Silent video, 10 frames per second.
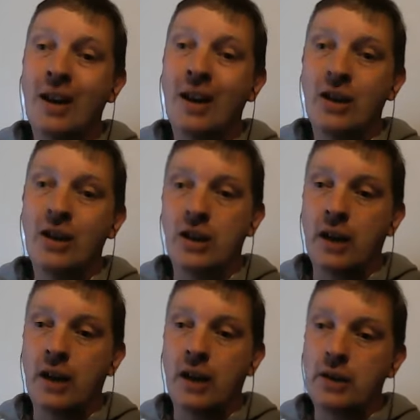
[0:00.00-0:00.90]
Cheers,
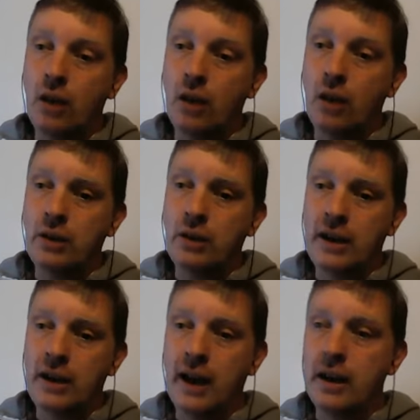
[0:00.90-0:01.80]
guys.
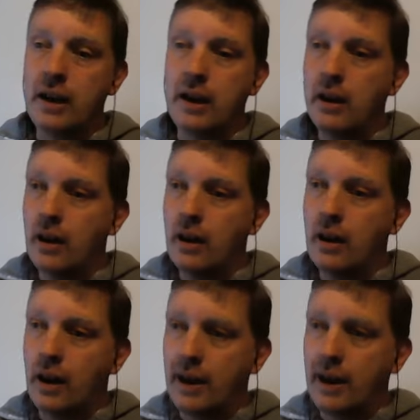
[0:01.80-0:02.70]
Okay.
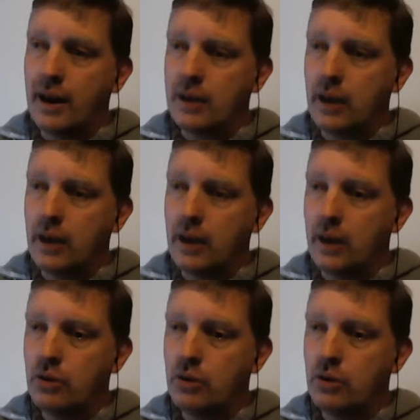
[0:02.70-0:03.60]
Lastly, I'm
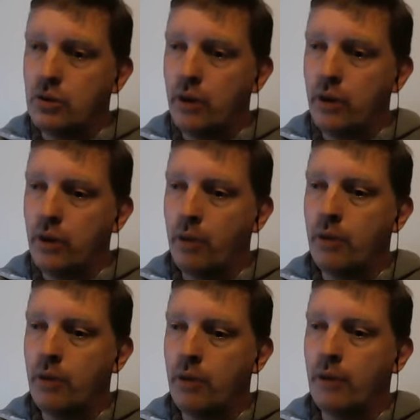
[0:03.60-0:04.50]
going to do another poem
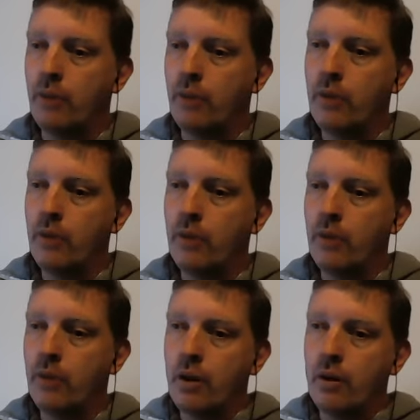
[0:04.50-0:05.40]
now from
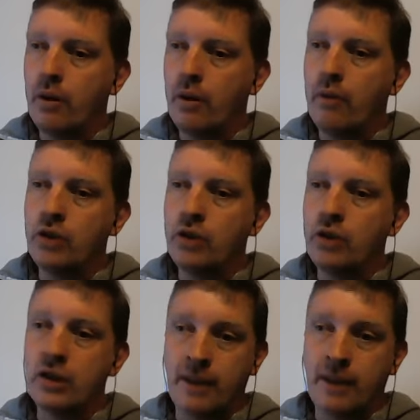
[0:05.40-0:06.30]
Return
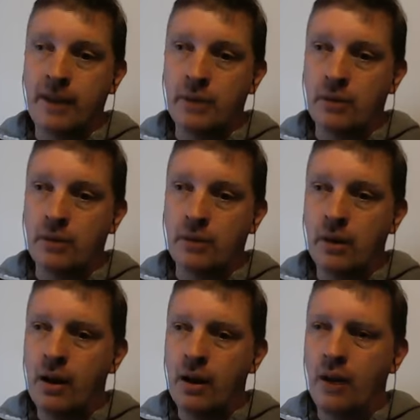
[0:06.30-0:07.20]
to Kemp Town.
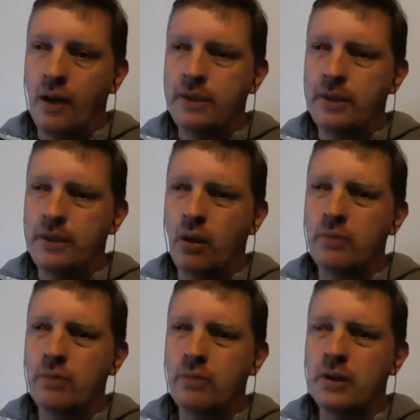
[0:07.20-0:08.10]
This poem
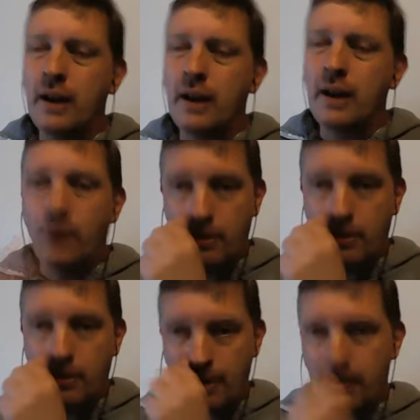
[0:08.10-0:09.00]
is for the
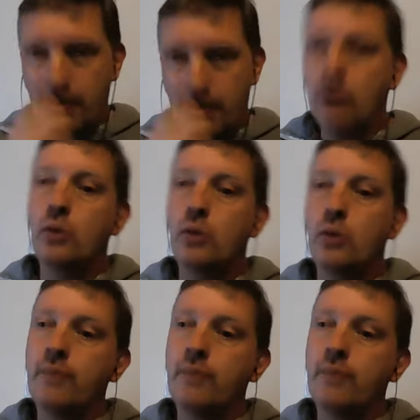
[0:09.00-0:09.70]
memory of my uncle.